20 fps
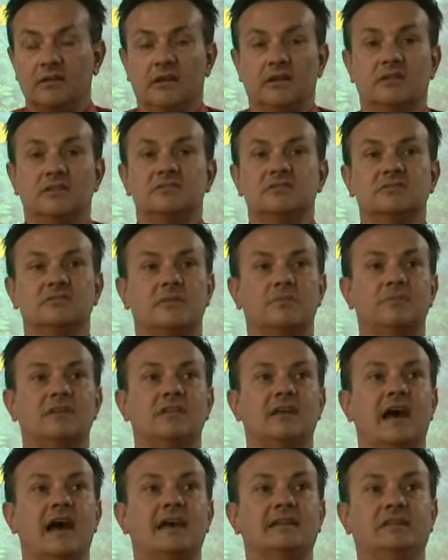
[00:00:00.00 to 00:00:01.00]
And this is
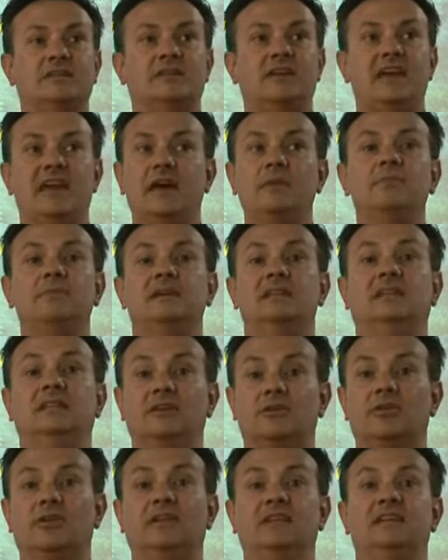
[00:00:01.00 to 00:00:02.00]
something that can be
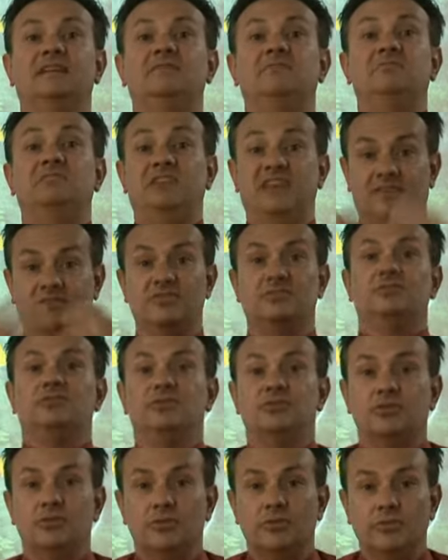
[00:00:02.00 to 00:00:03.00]
literally given to
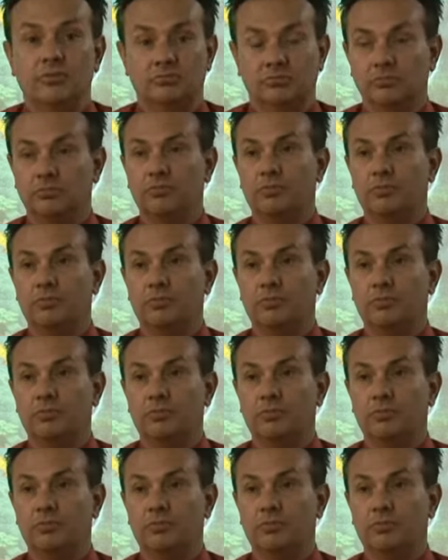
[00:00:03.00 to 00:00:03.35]
you,